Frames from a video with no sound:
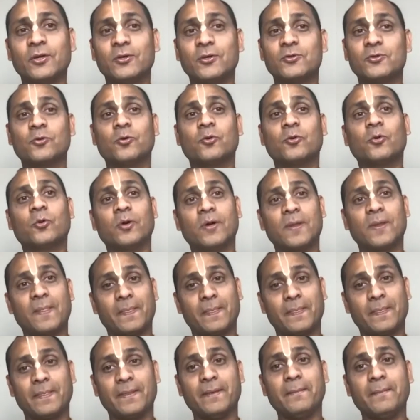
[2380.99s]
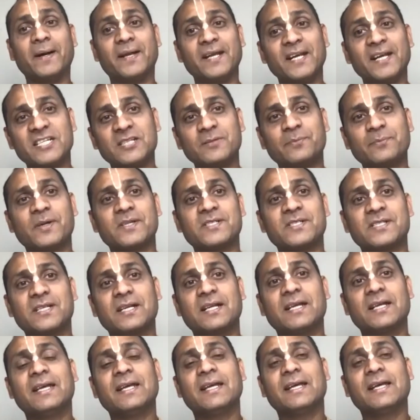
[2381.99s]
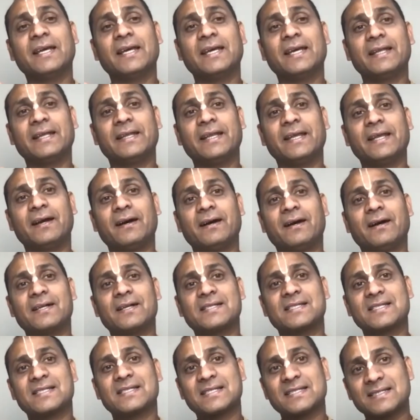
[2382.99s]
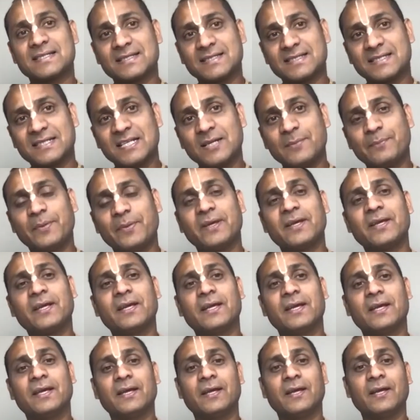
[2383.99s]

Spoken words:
So the materialistic person, they are sleeping